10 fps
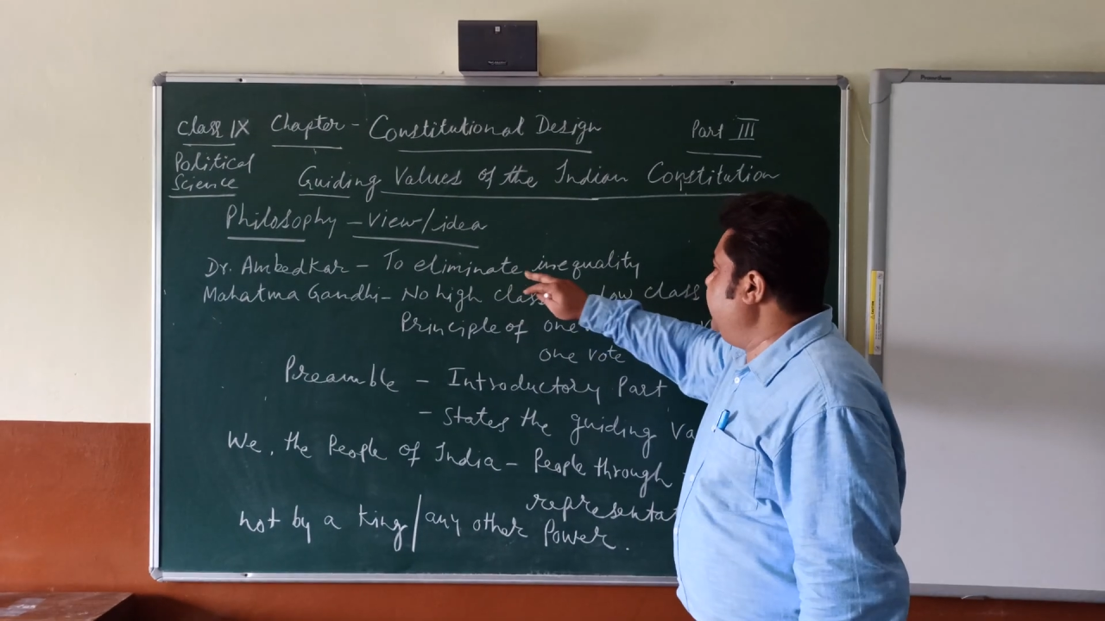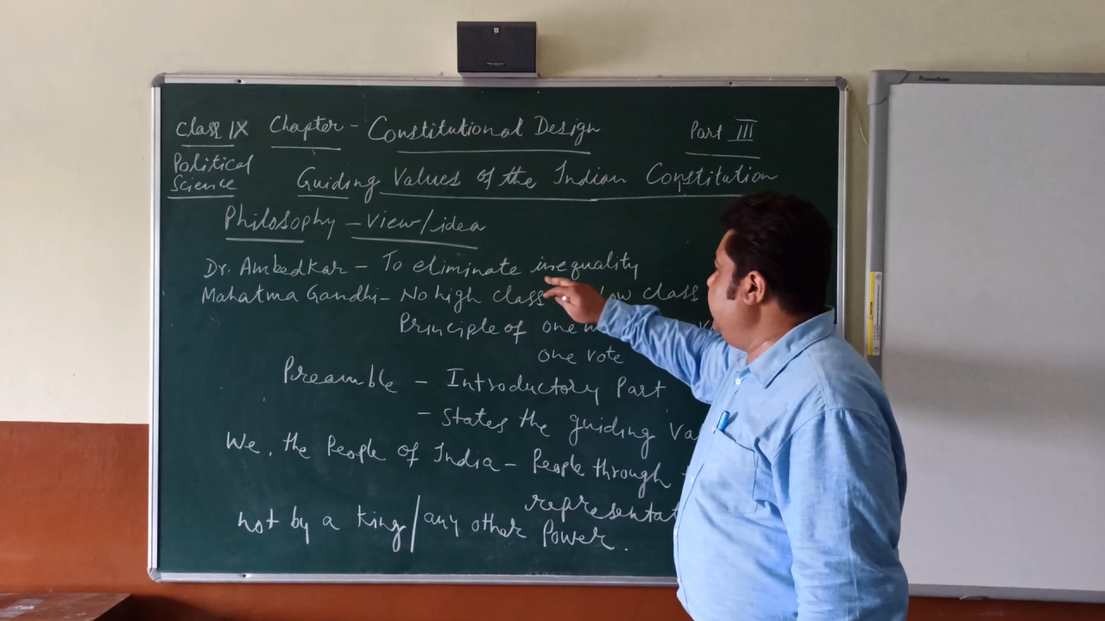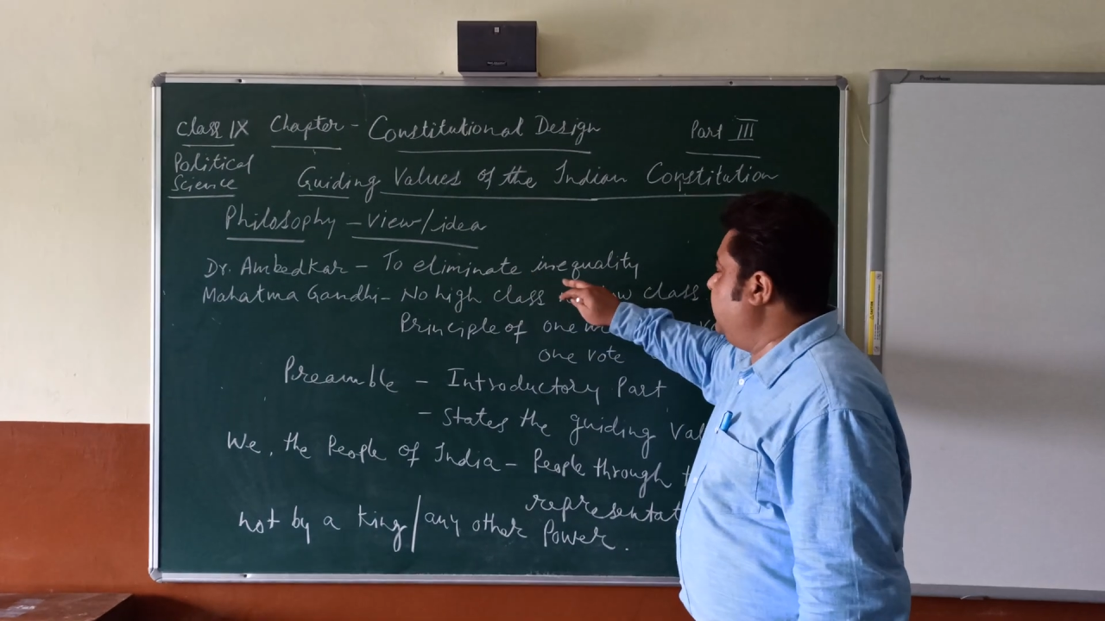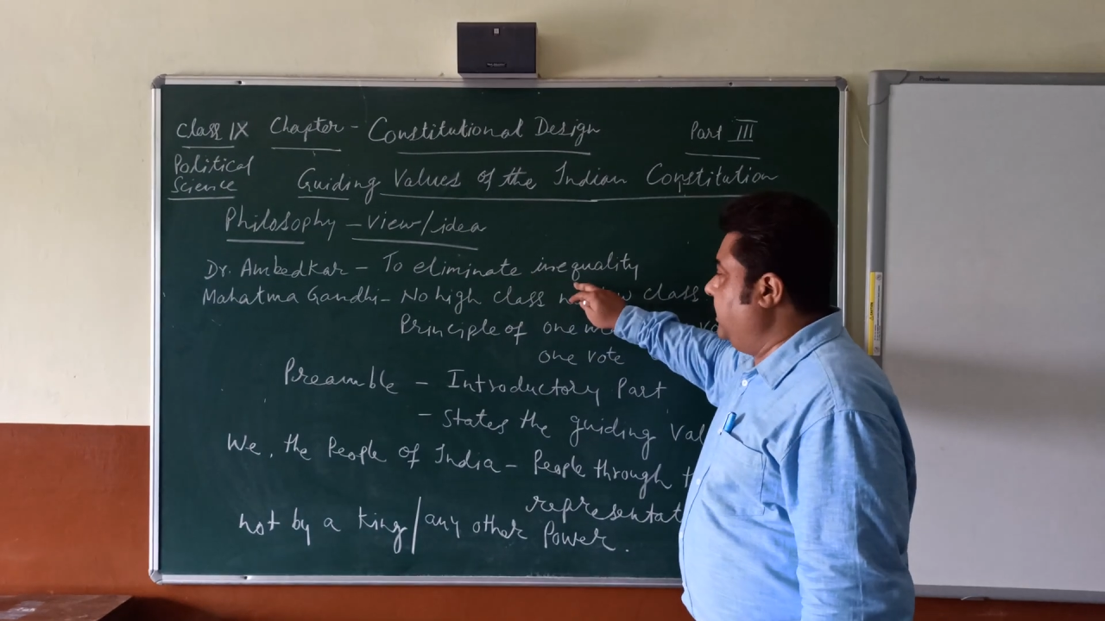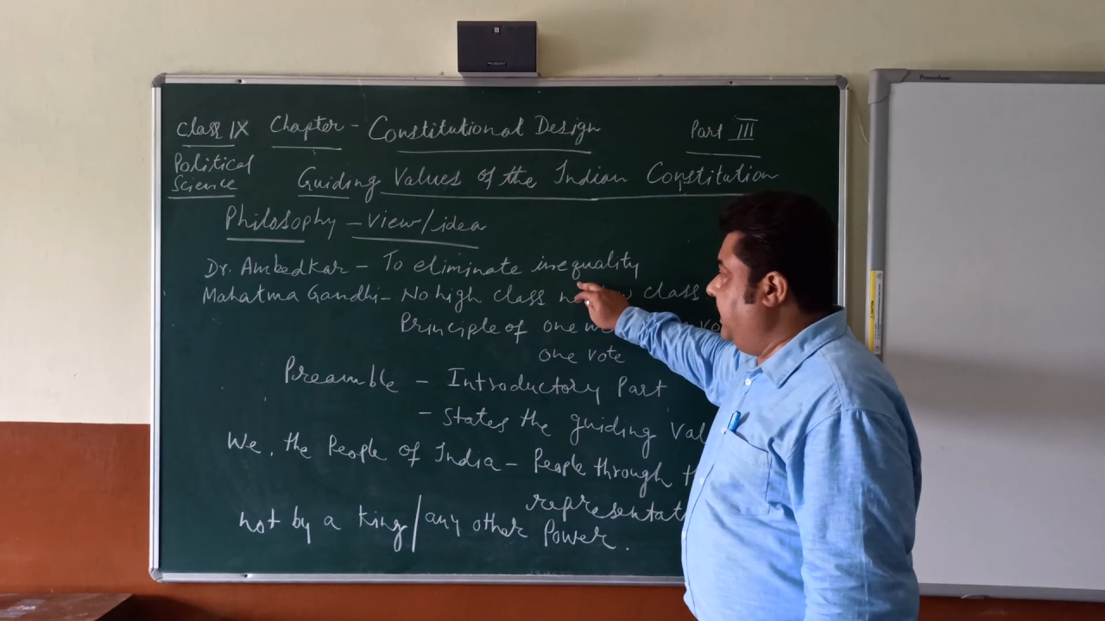
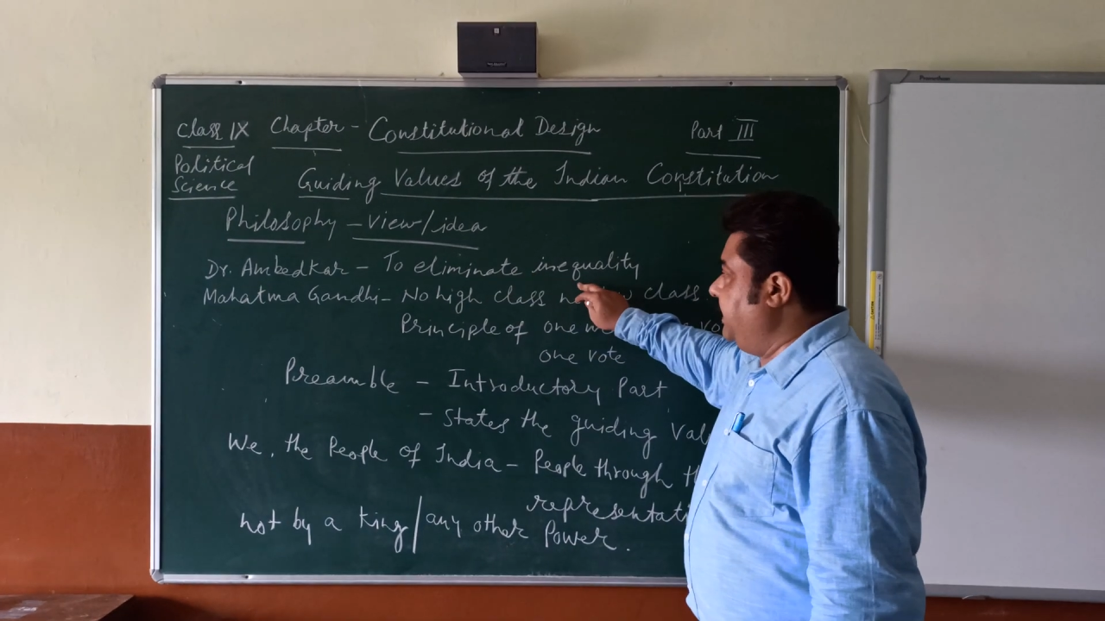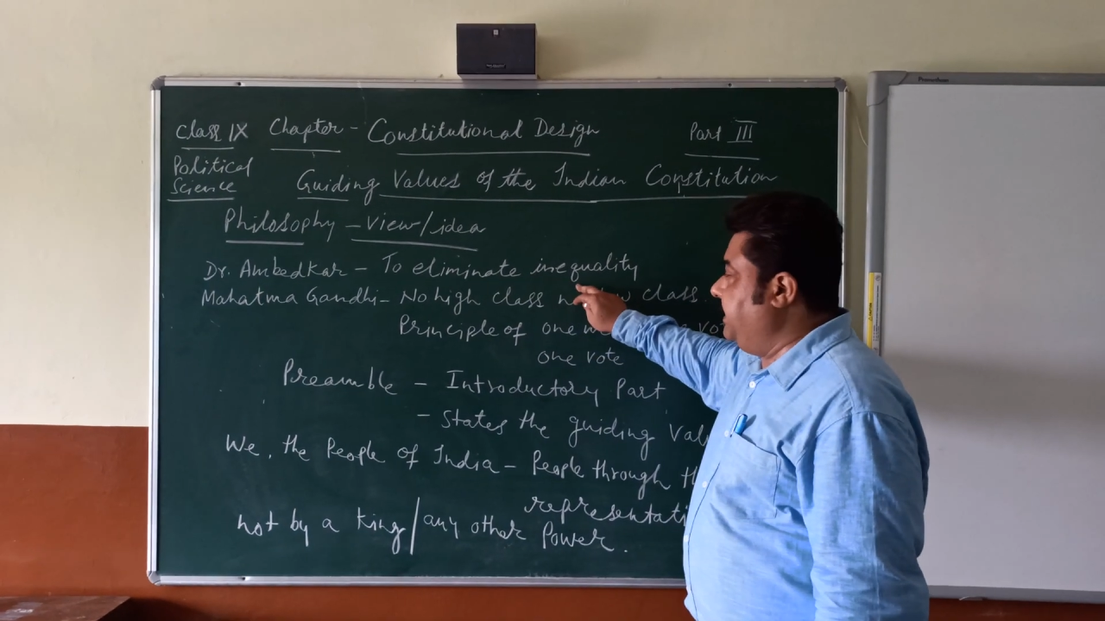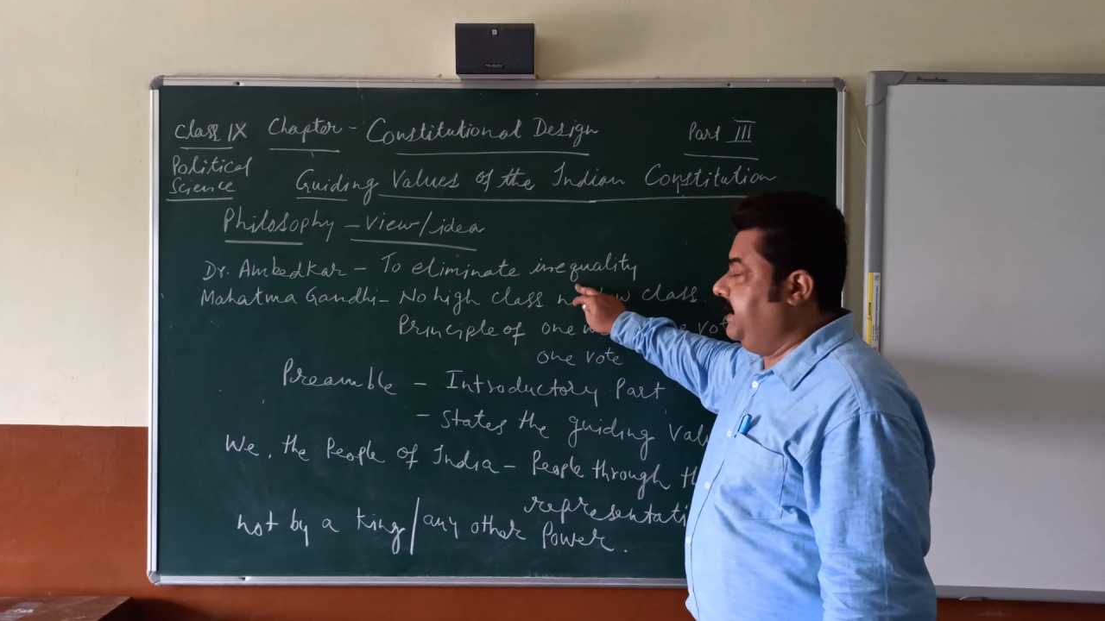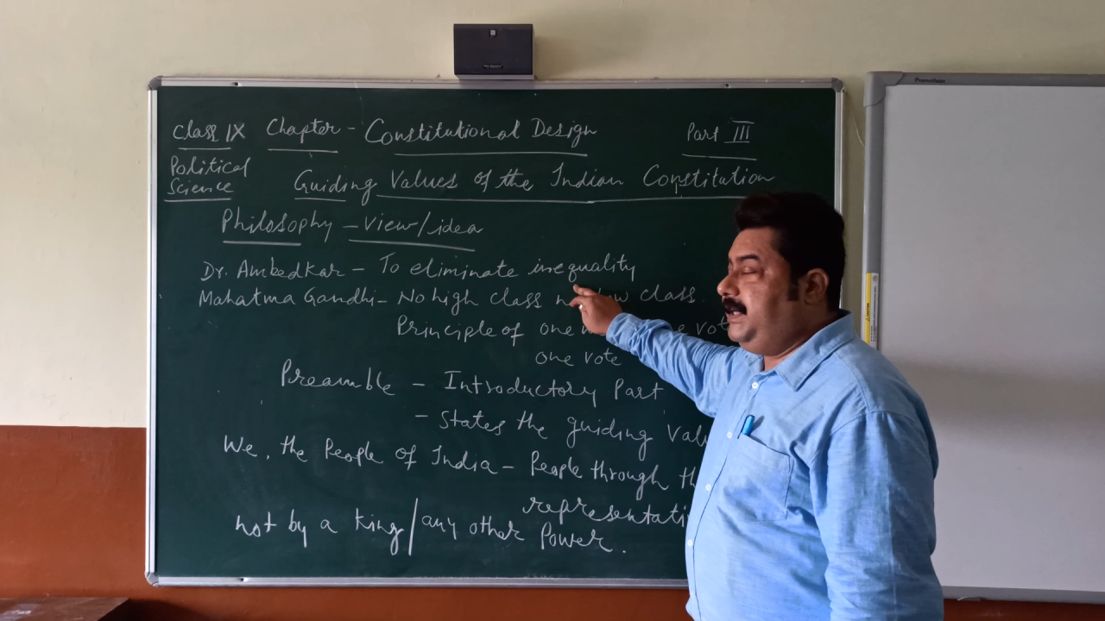inequality.